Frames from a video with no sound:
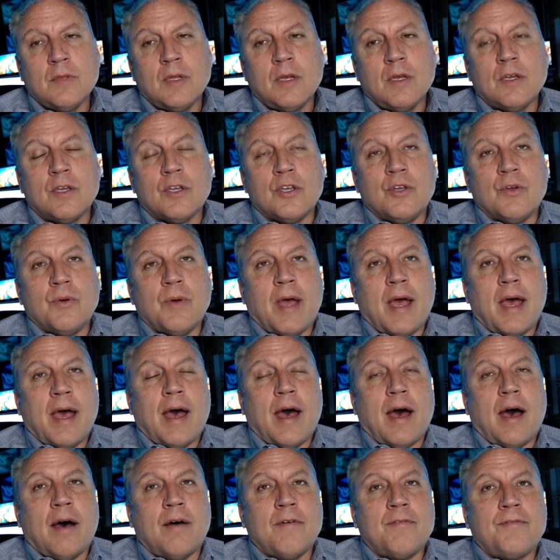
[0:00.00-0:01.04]
You
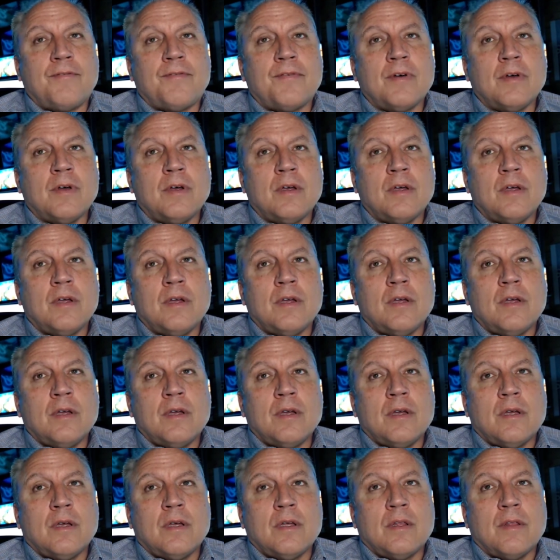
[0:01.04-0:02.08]
have
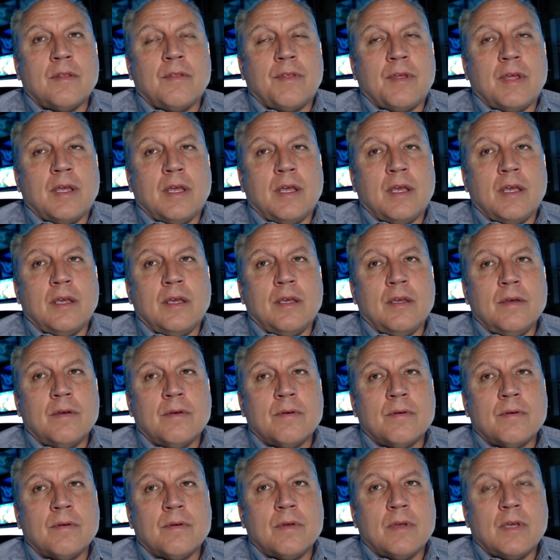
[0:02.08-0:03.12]
the
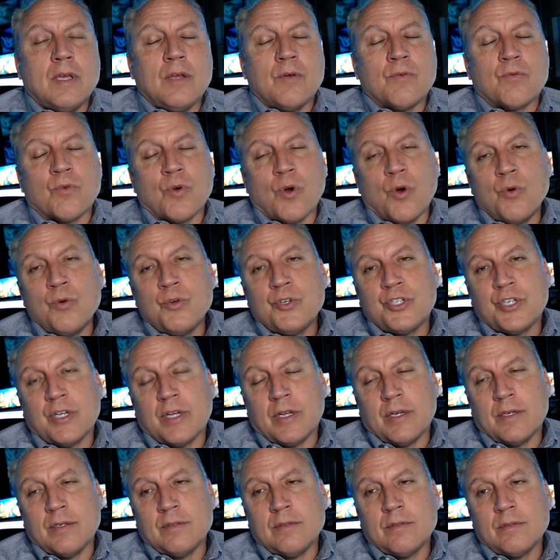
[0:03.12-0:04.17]

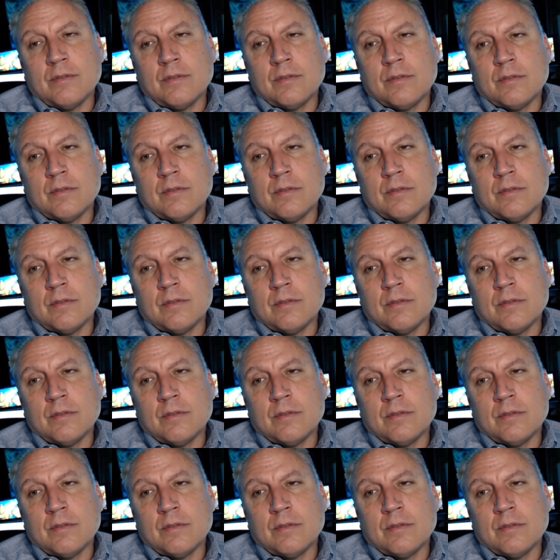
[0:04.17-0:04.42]
erosion,